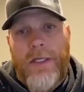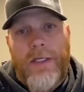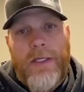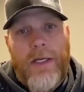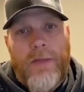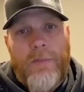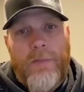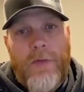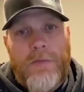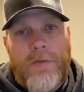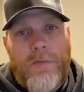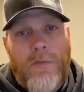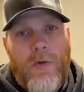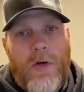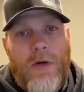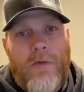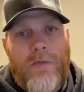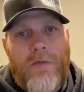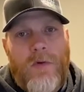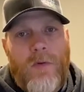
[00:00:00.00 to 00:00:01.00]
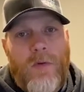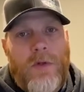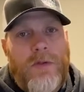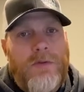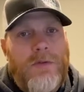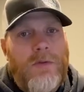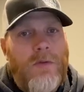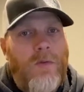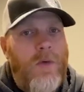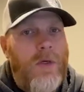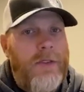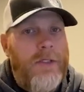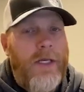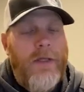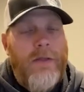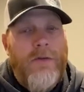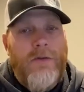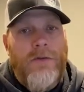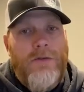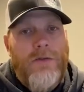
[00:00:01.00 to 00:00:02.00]
of pump sprayer if you want to use a 1
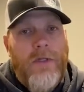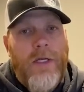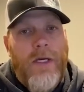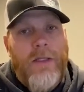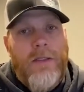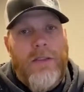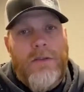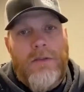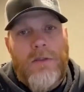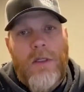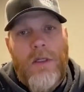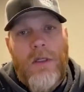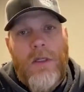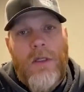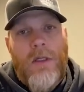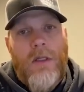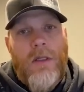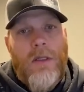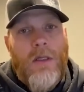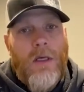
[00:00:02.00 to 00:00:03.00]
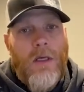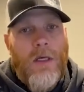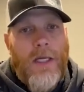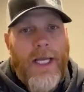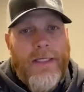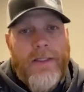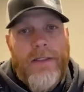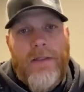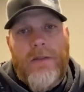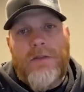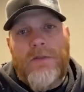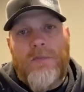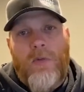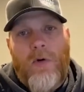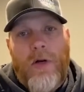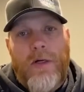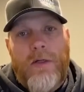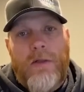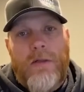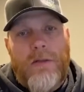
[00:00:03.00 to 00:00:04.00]
gallon or 2 gallon handheld
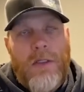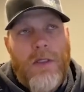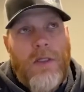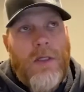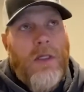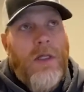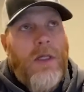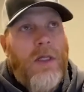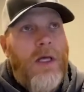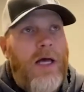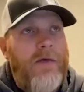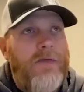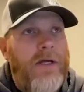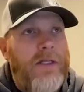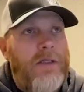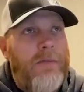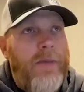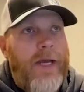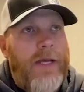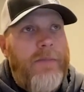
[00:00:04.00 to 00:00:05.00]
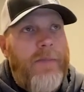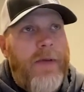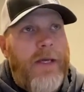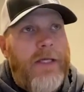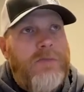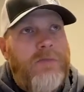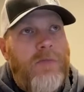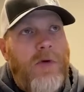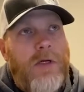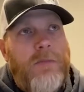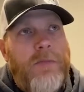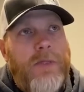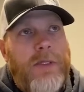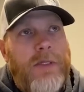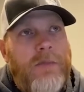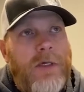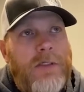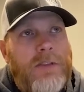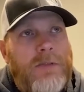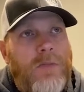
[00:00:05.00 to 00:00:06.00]
sprayer. I find the backpack sprayer to be
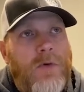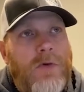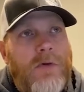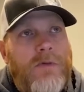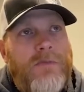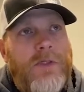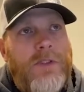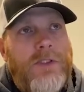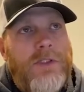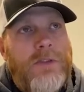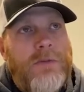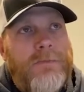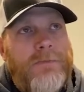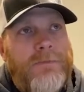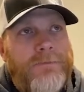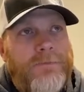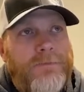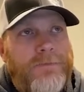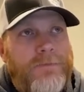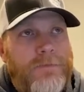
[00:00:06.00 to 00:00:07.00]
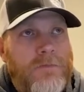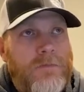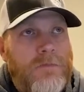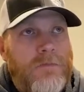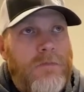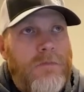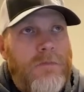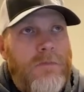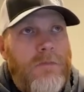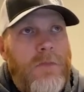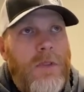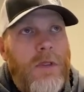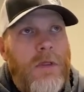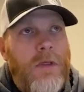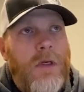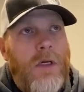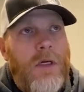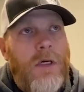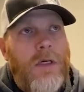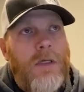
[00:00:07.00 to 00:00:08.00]
much more efficient.
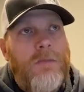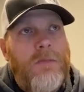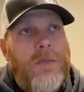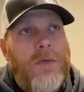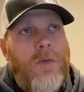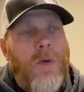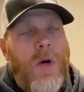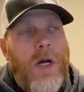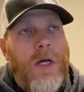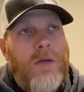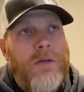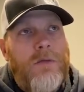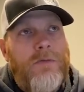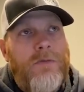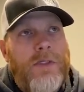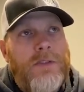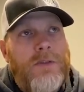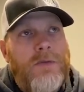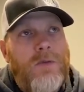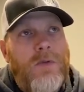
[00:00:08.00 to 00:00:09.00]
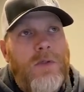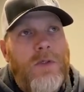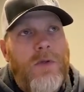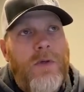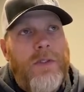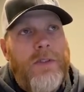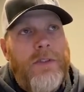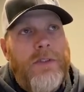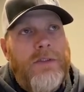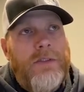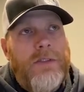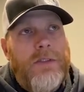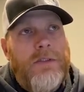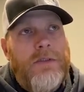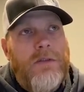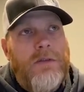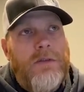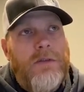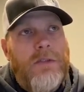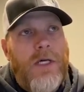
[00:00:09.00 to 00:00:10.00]
But the reason we're doing this is
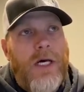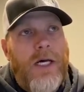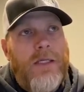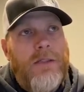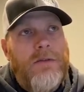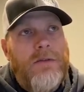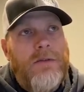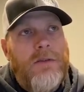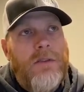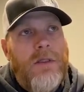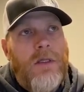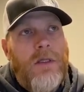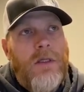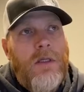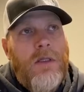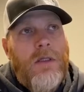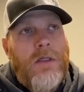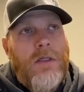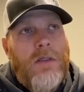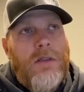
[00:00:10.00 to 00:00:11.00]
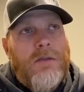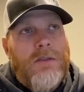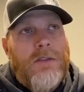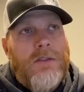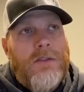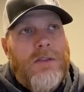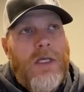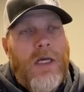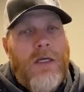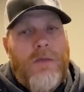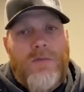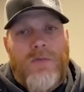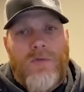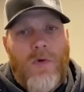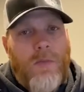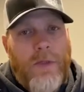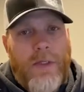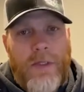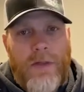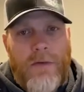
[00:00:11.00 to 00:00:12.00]
the tile does not
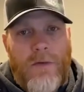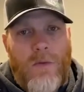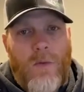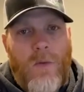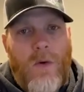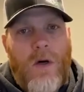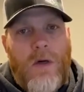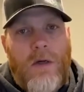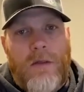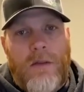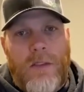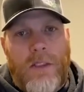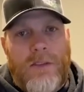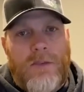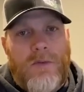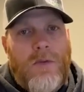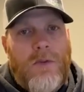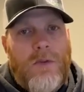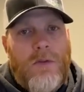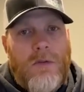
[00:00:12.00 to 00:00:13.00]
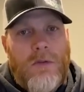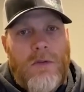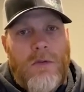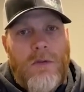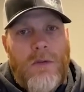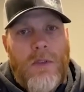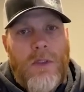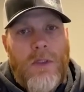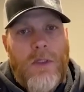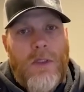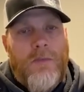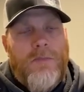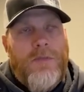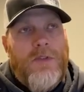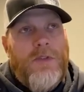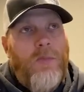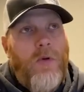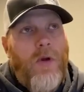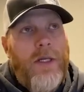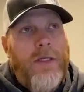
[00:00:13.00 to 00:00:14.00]
absorb any of the water as we're
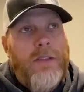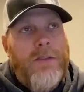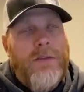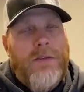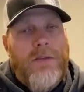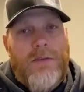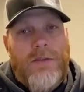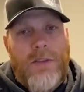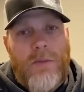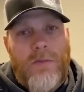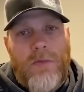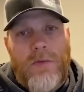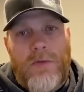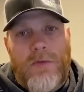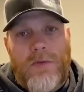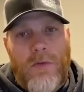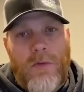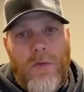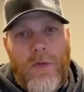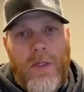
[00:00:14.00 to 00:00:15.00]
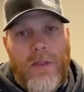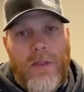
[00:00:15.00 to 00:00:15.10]
spraying it, similar to the way